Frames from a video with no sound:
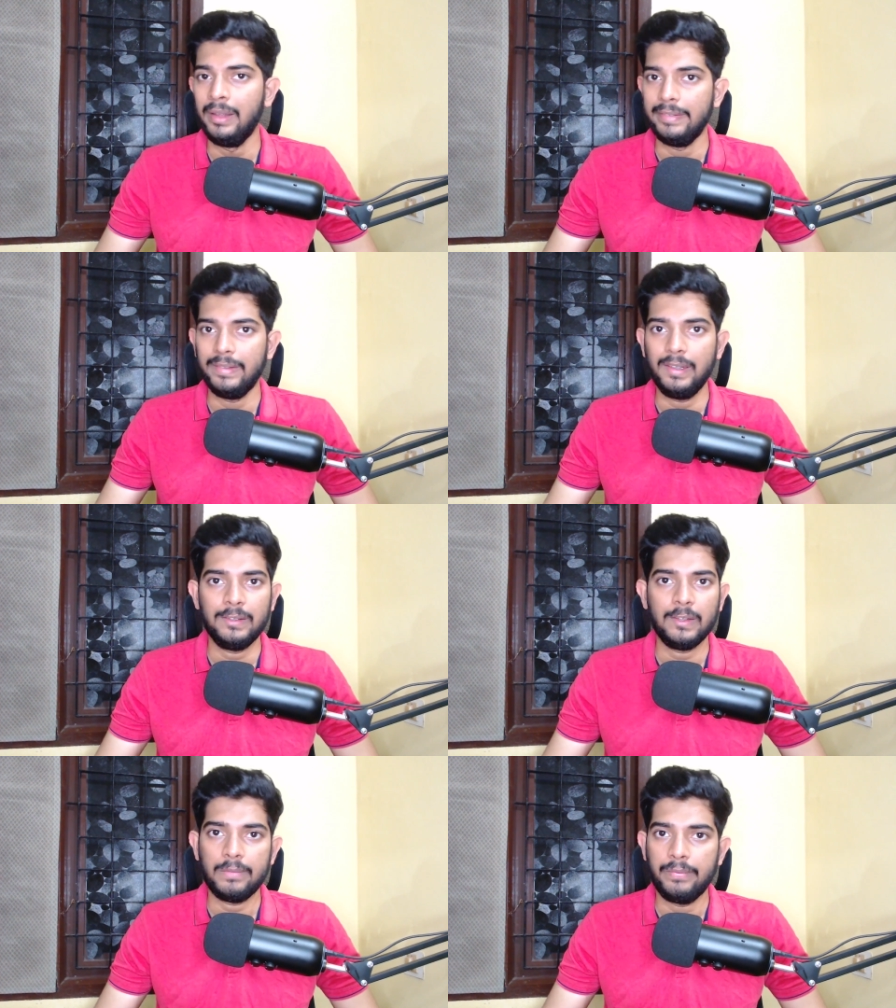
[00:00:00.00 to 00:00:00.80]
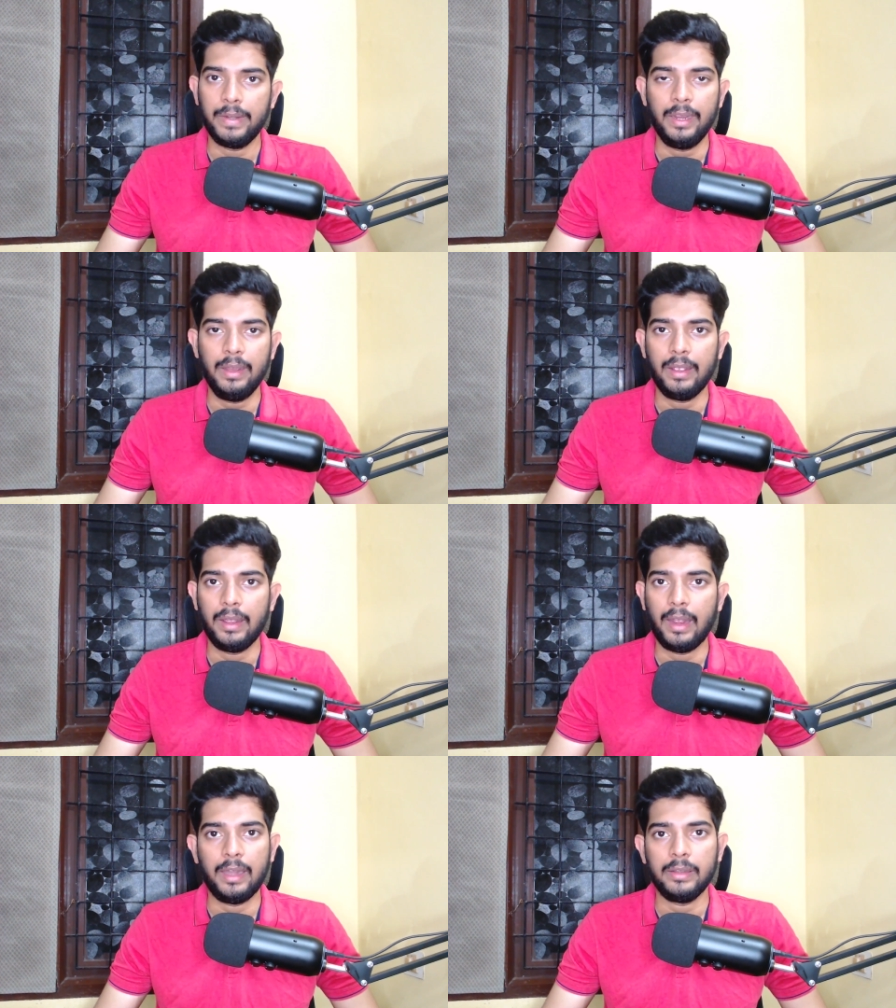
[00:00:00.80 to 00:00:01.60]
These are free,
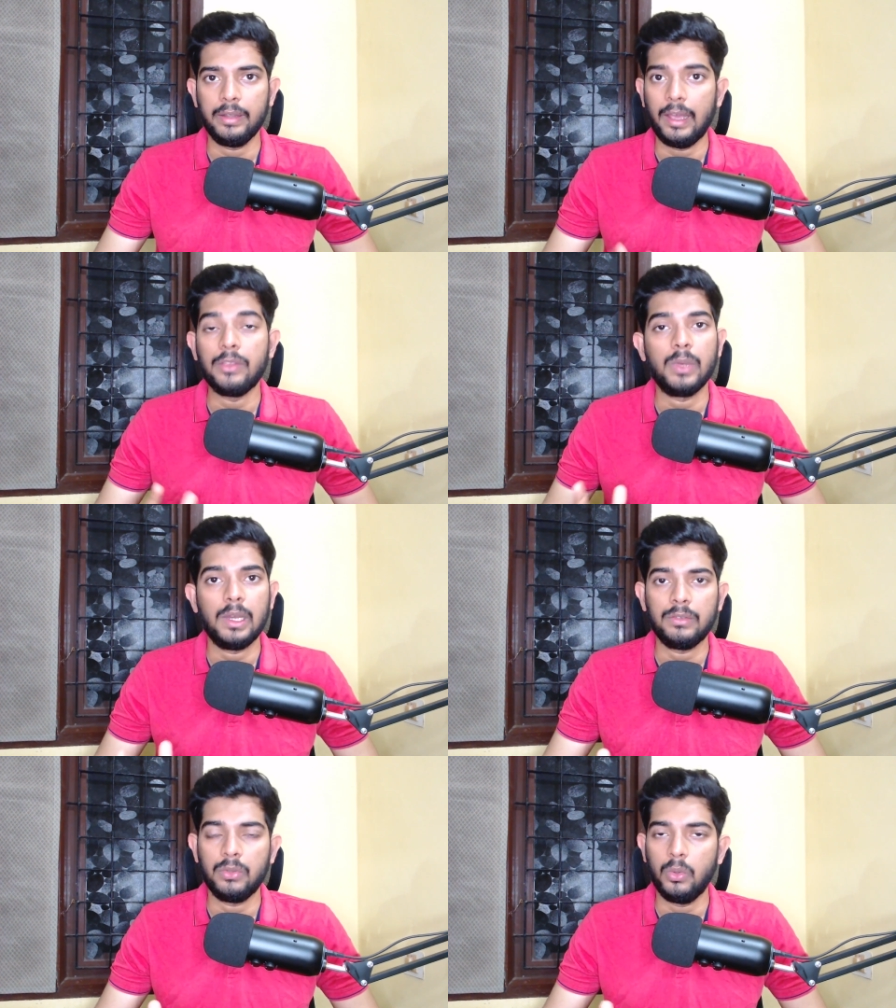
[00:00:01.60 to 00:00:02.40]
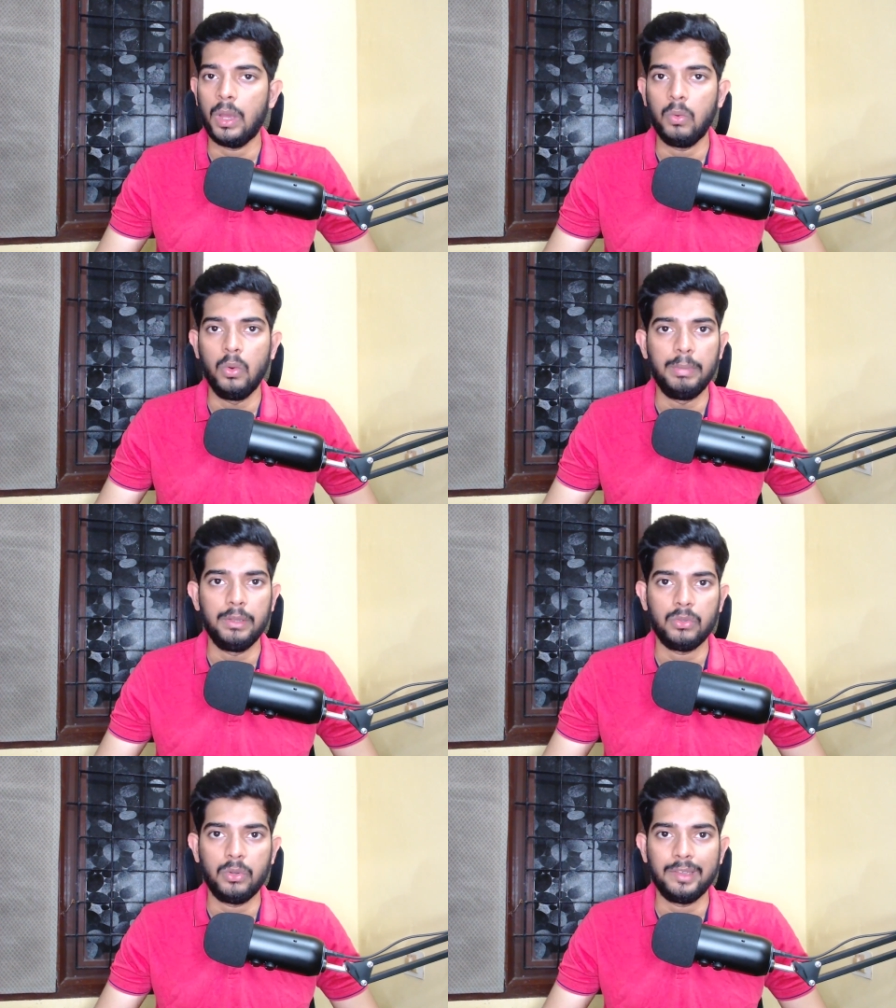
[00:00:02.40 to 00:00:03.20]
and as well as you have open
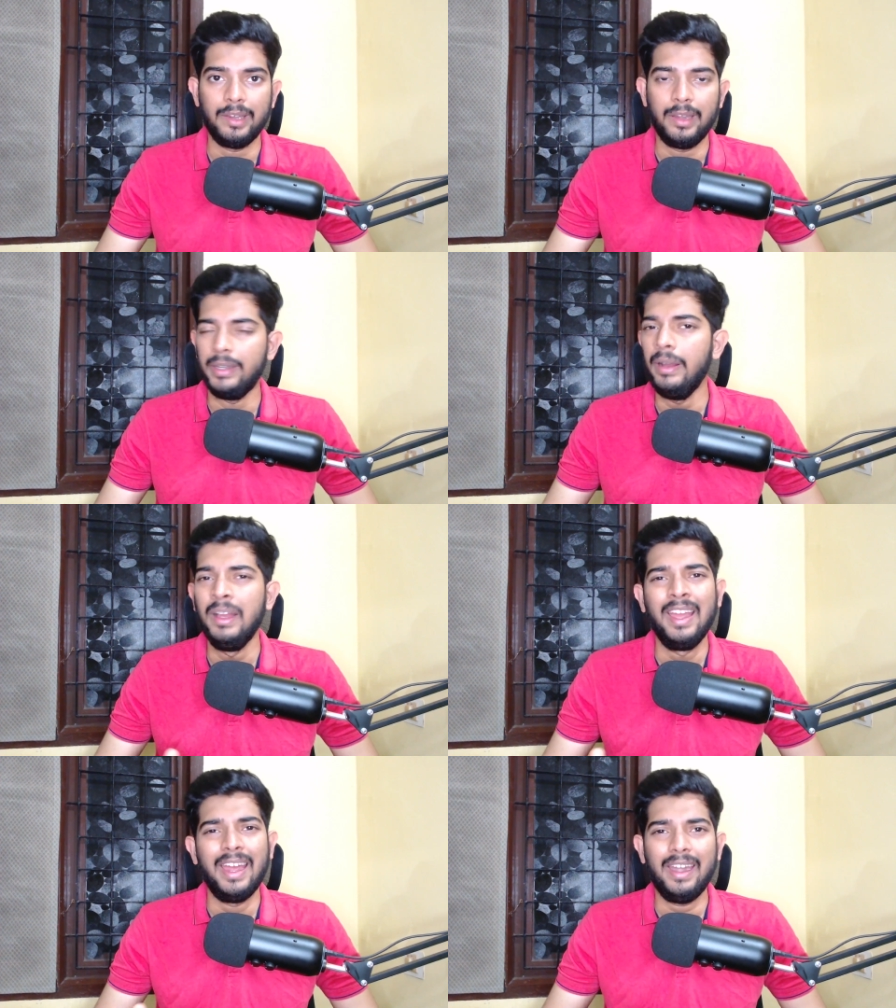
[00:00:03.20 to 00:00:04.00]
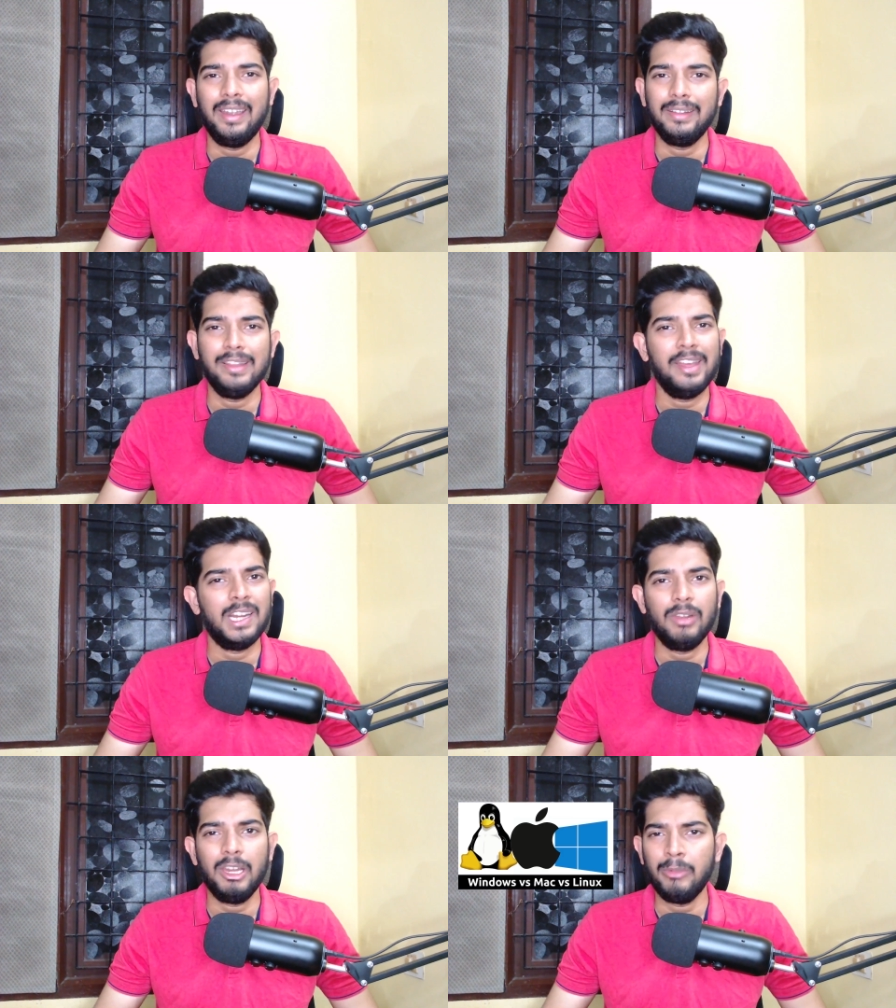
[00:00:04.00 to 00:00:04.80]
source in it, and they are
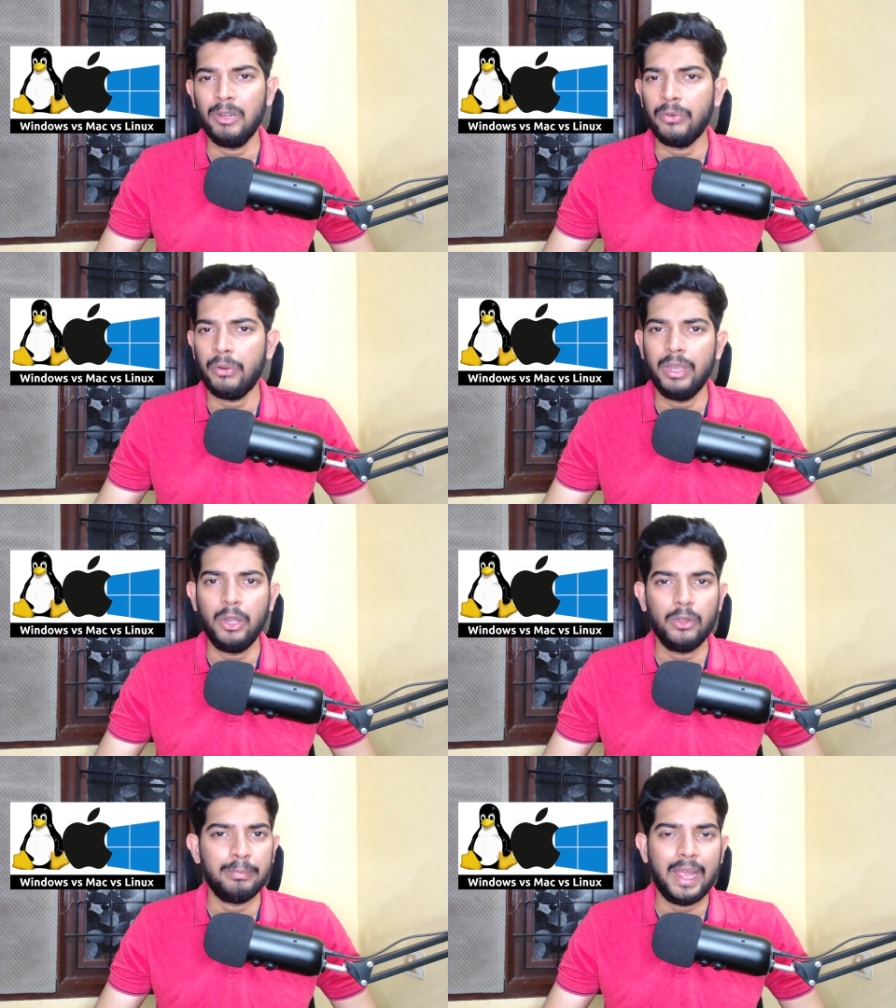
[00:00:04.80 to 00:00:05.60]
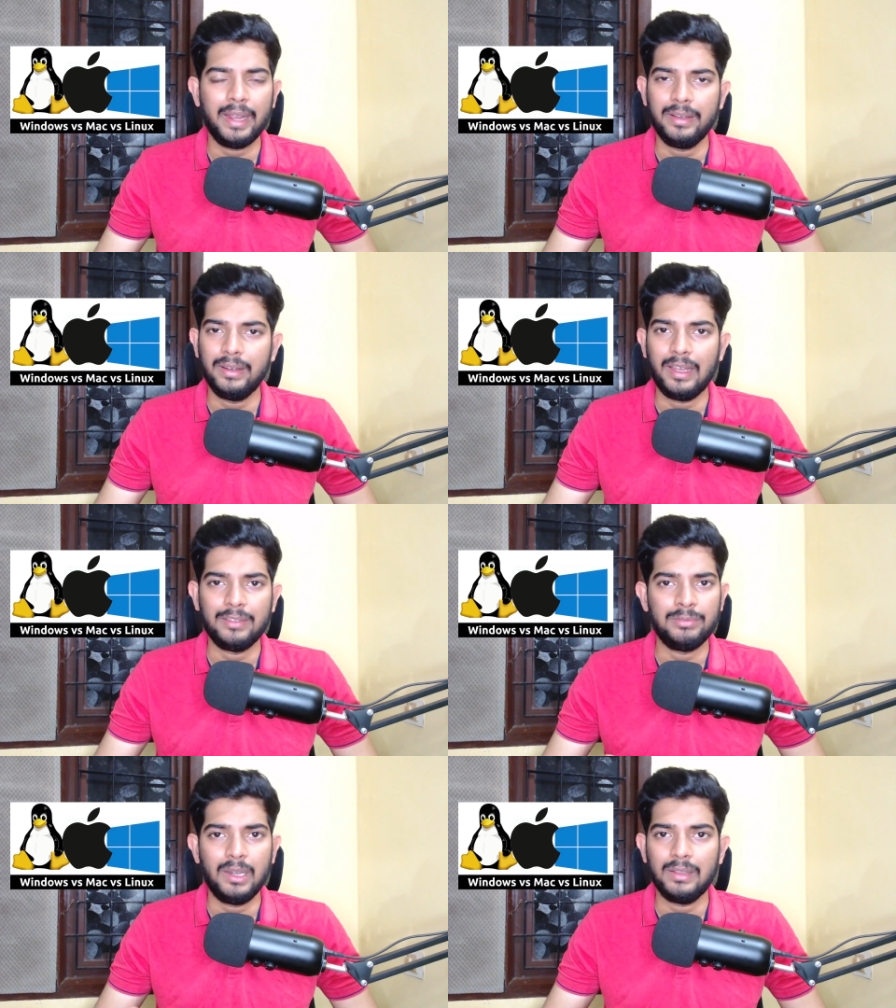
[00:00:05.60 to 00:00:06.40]
available for Windows, Mac,
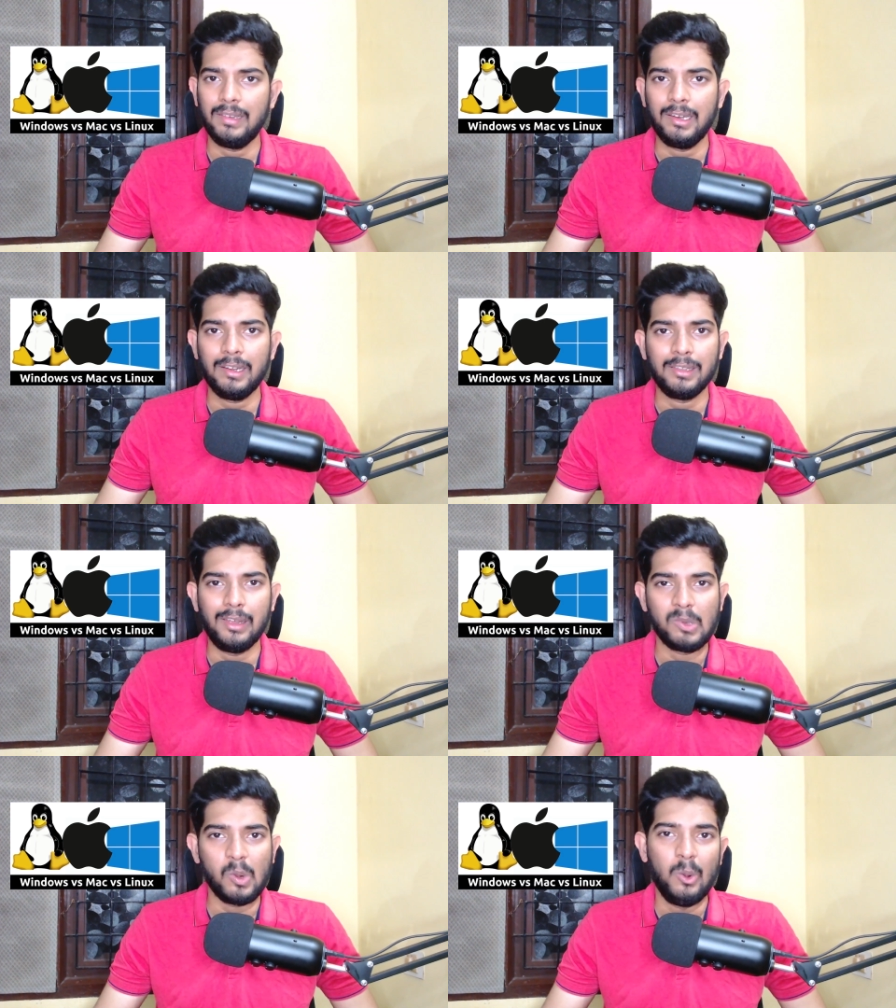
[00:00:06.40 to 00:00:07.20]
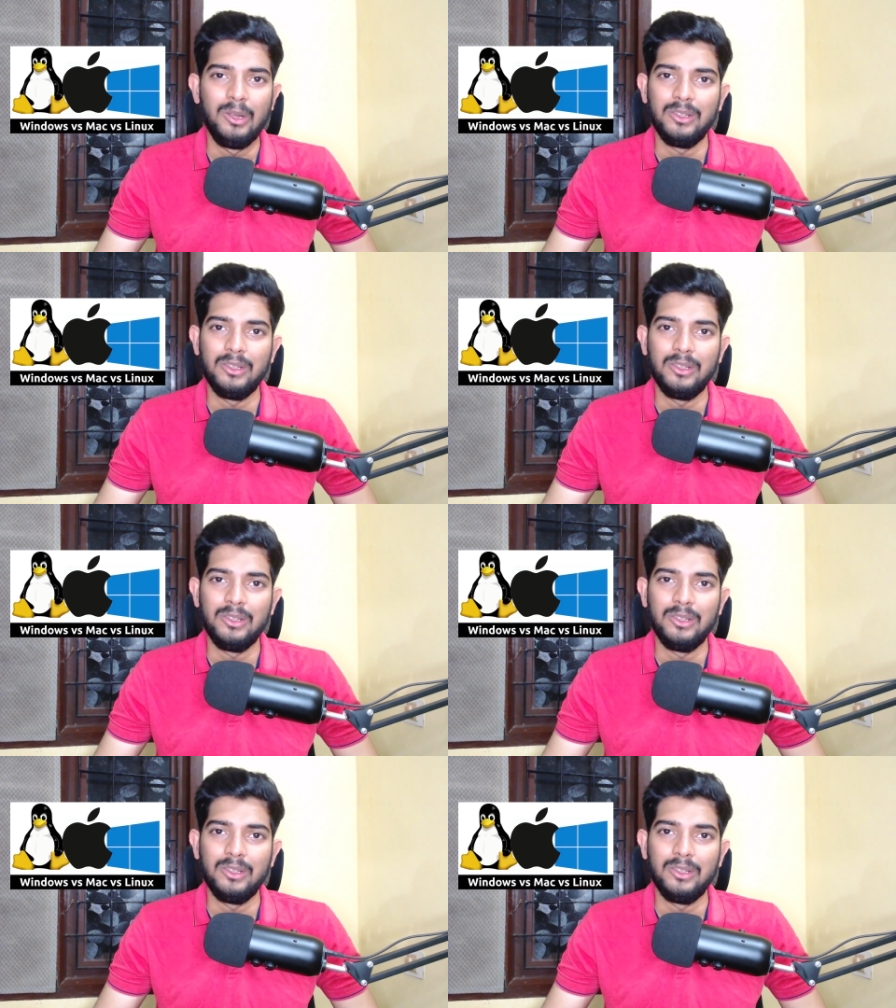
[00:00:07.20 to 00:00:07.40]
as well as Linux also.